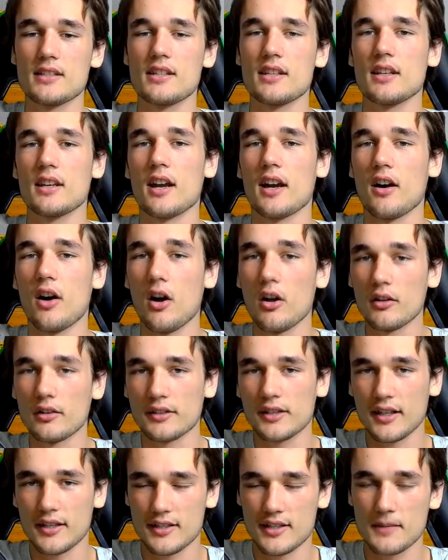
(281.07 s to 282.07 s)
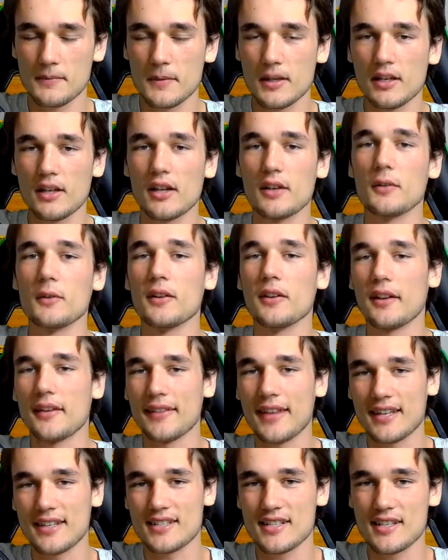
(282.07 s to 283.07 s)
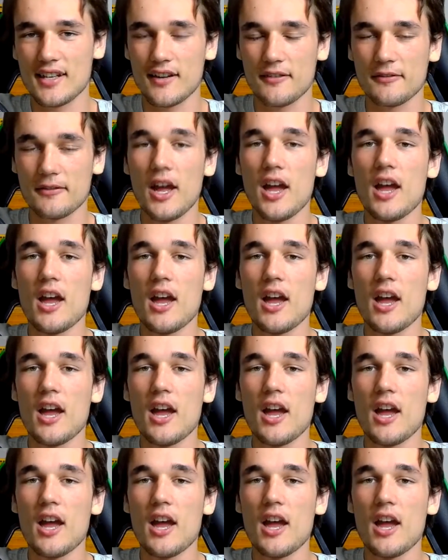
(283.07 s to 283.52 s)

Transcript: the Old Testament and all of that stuff,